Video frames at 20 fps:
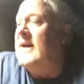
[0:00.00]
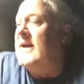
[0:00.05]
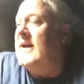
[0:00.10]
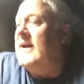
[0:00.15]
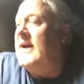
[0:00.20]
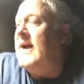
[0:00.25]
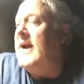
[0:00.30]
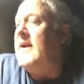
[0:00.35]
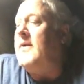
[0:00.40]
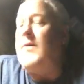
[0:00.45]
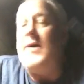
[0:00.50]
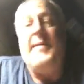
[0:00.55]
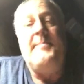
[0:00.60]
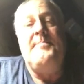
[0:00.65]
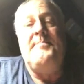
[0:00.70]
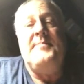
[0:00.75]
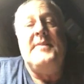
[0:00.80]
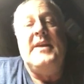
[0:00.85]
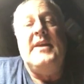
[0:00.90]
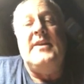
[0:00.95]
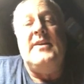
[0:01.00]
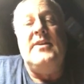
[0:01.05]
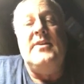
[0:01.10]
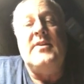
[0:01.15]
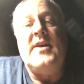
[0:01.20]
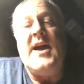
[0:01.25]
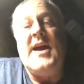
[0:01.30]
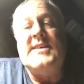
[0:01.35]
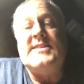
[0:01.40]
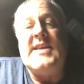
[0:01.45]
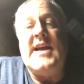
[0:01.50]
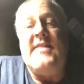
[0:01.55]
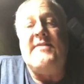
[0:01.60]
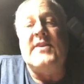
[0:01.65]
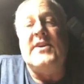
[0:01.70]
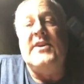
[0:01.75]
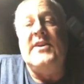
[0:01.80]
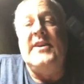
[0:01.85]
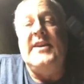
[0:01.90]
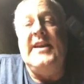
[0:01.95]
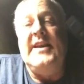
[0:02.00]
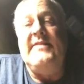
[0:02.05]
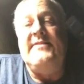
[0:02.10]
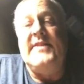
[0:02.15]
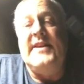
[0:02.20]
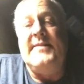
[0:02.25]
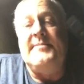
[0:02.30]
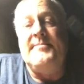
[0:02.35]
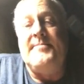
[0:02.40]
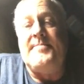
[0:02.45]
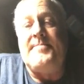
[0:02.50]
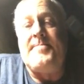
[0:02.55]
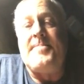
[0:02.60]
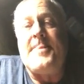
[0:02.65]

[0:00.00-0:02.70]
Anyway, you guys have a good evening.